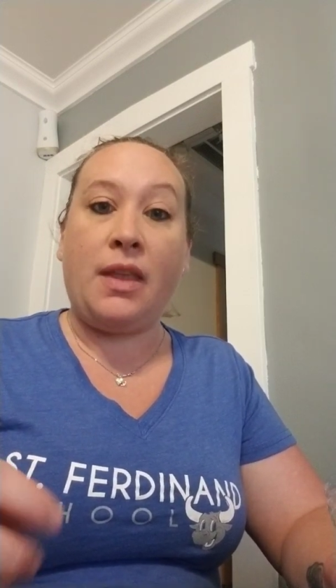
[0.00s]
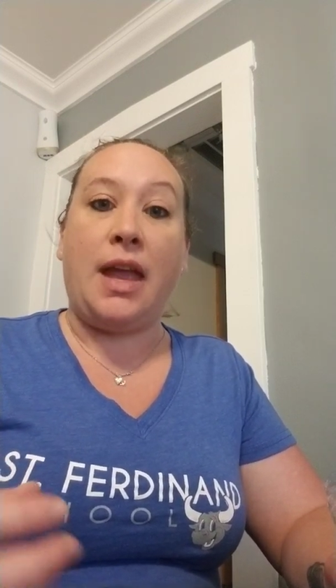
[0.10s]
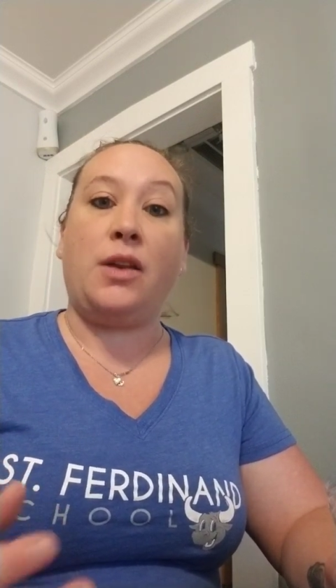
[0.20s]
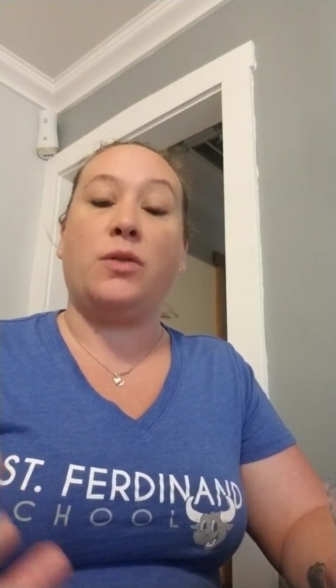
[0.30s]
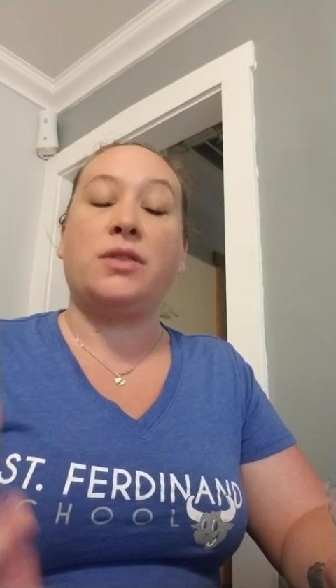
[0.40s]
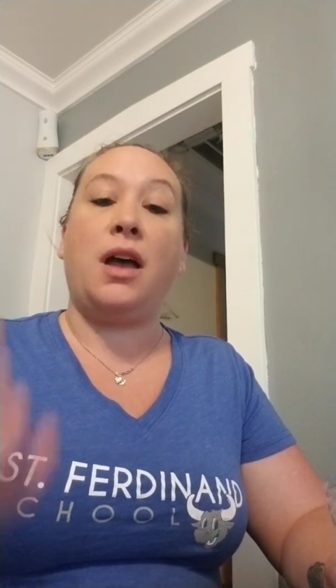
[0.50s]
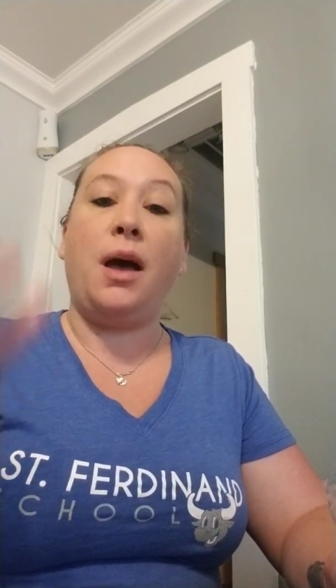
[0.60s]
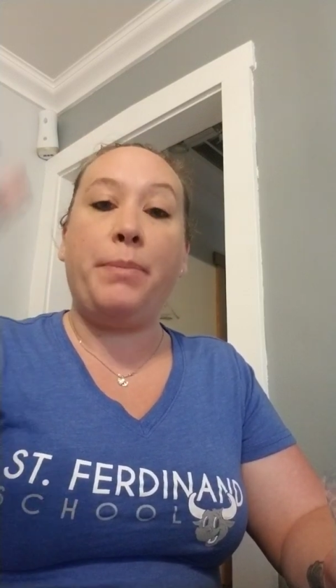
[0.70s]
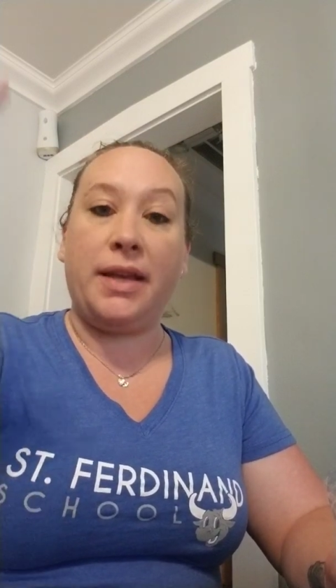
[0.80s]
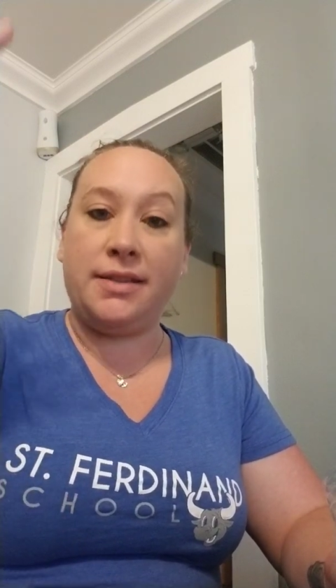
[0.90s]
and goes
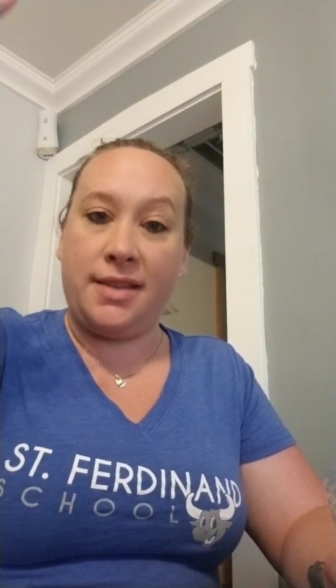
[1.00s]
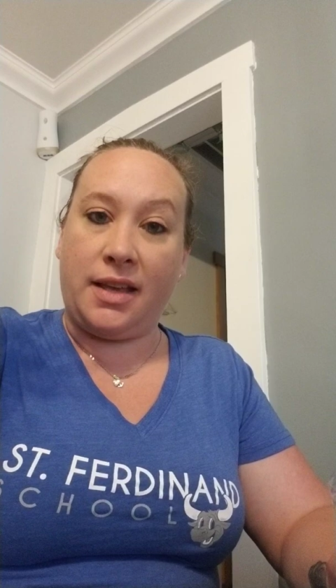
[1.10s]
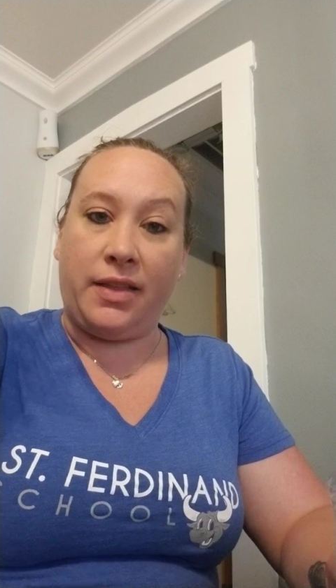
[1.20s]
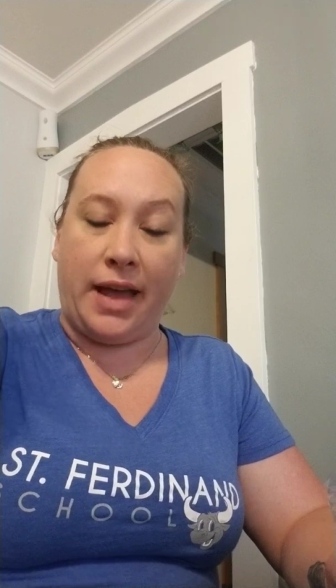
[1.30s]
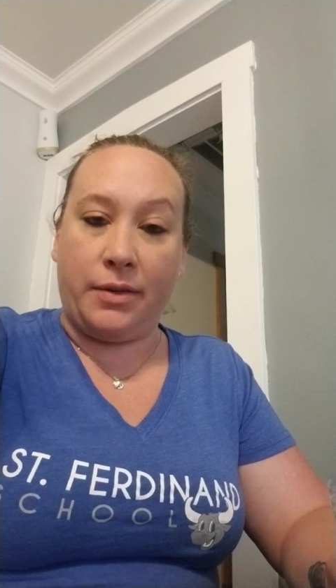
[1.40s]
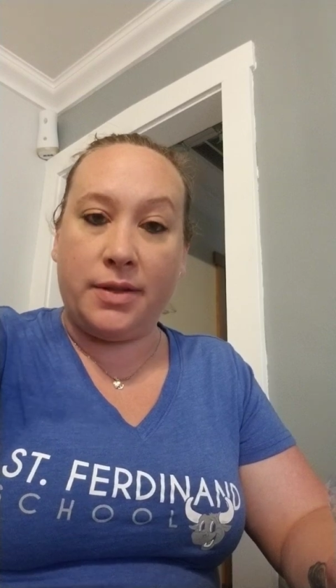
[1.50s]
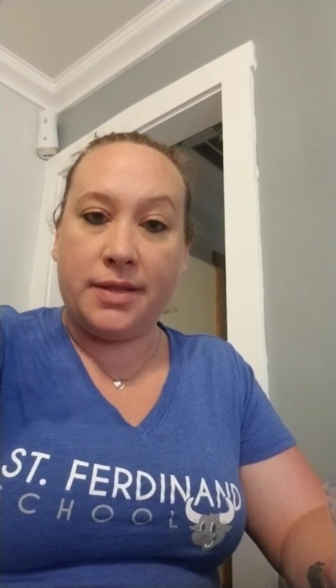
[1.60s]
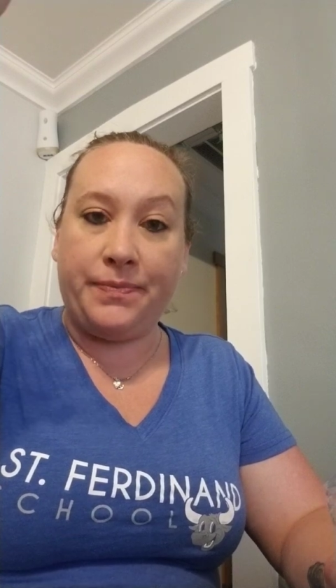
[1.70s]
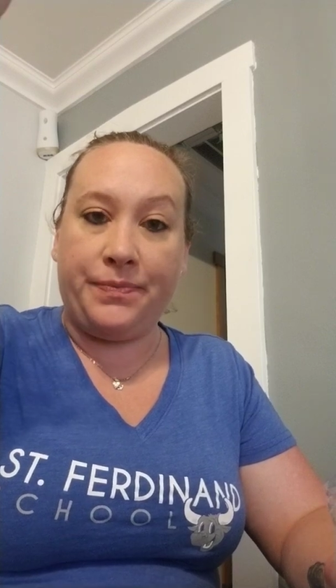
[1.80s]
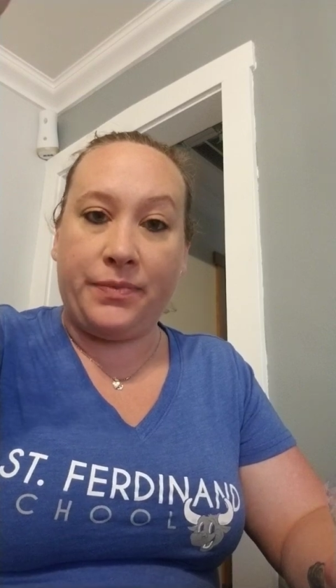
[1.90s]
up into the clouds,
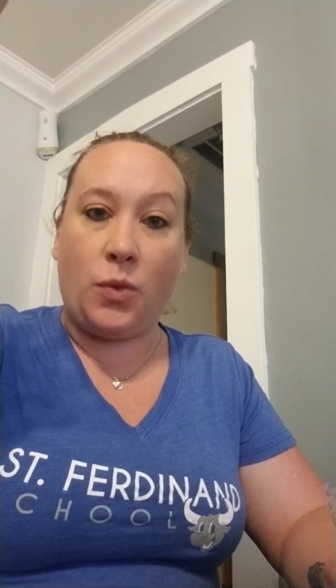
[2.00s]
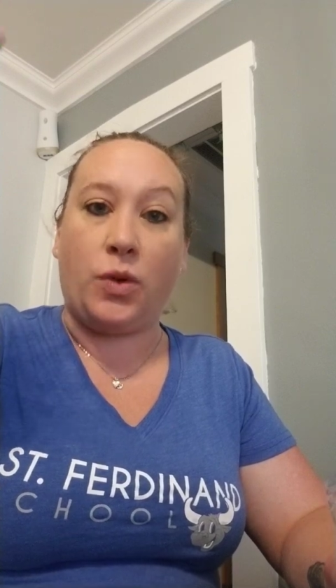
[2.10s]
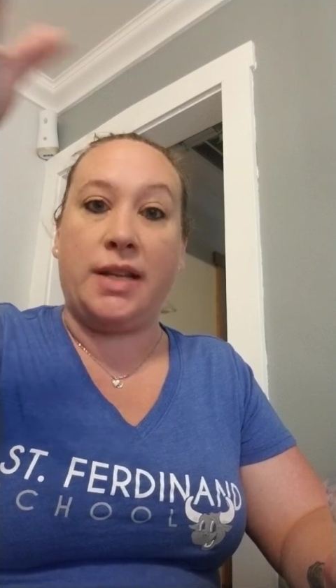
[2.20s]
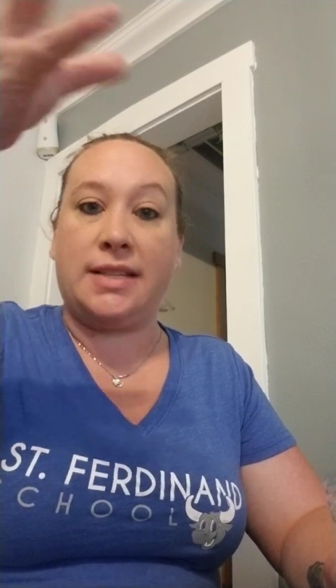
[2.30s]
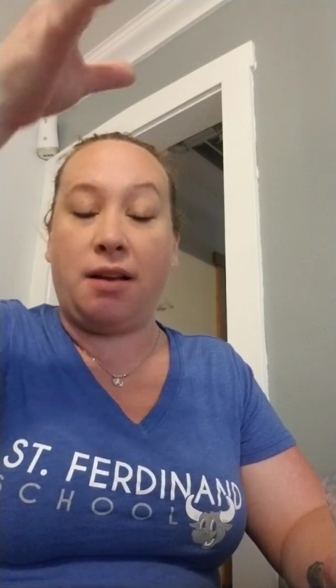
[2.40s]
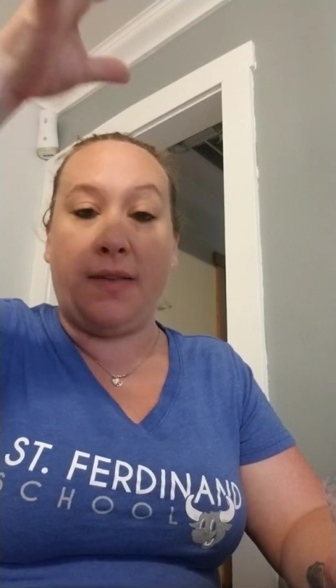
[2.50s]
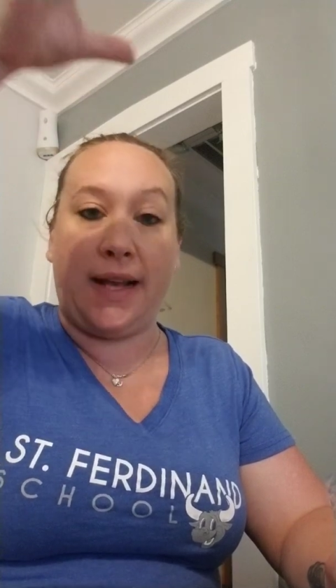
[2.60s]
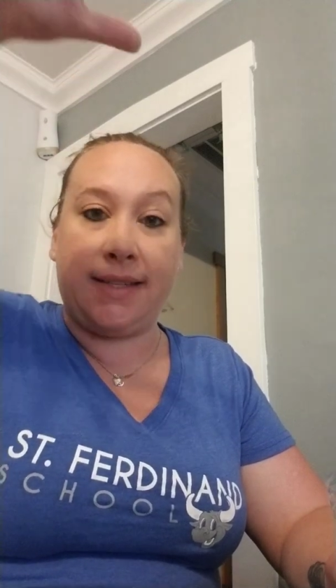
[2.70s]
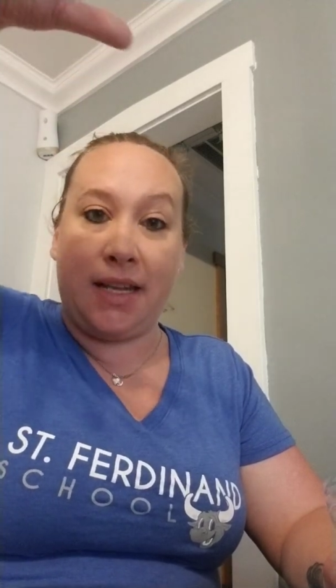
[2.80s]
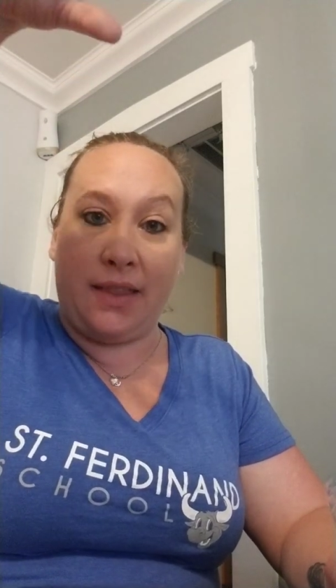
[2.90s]
where it's
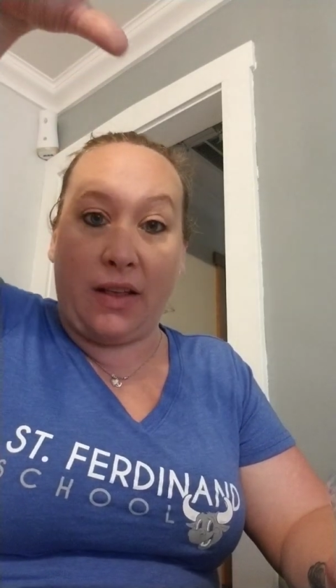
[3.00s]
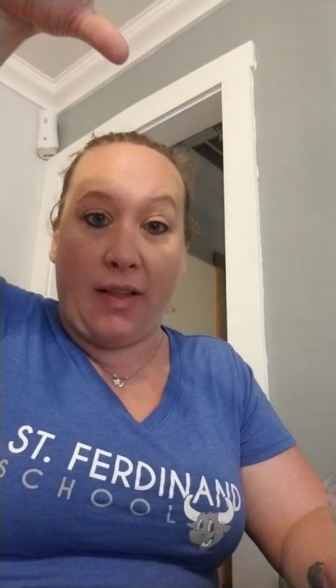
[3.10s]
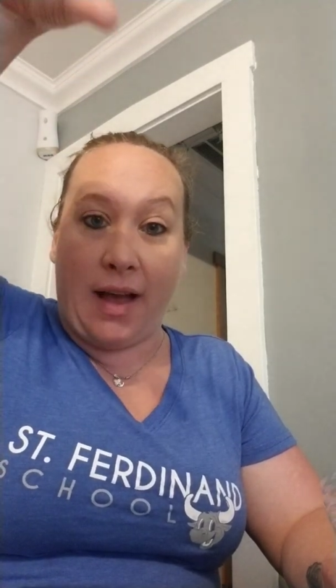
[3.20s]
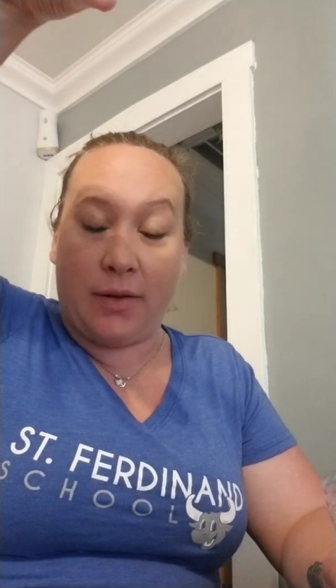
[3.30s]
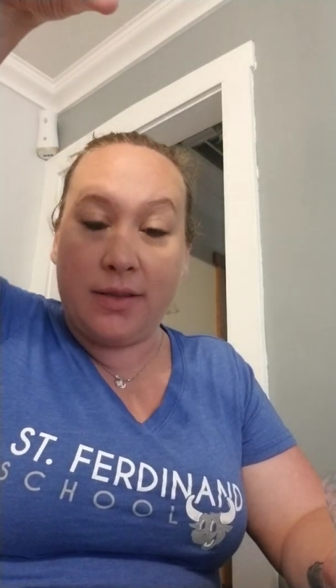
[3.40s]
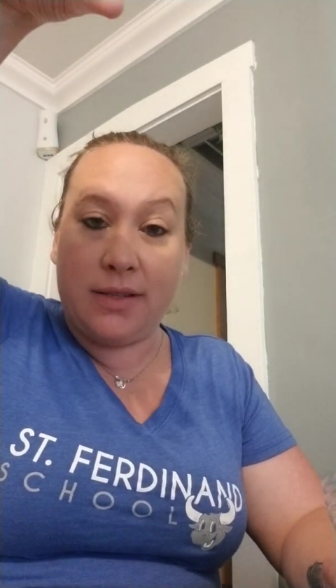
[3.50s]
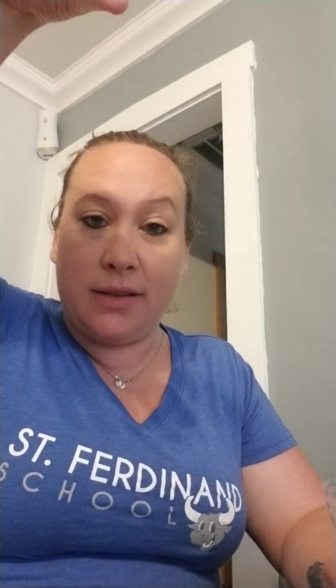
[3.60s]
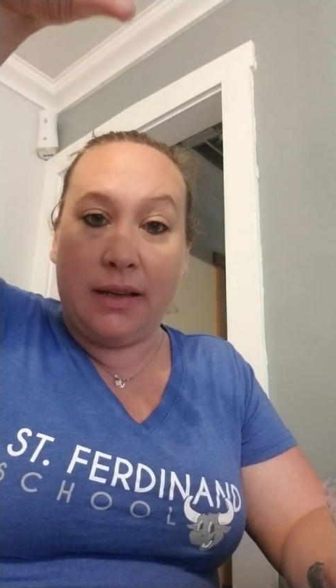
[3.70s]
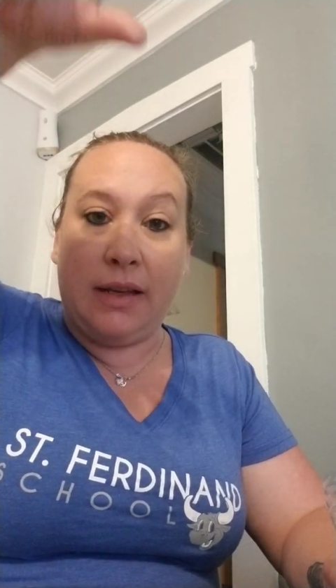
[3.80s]
collected in the clouds.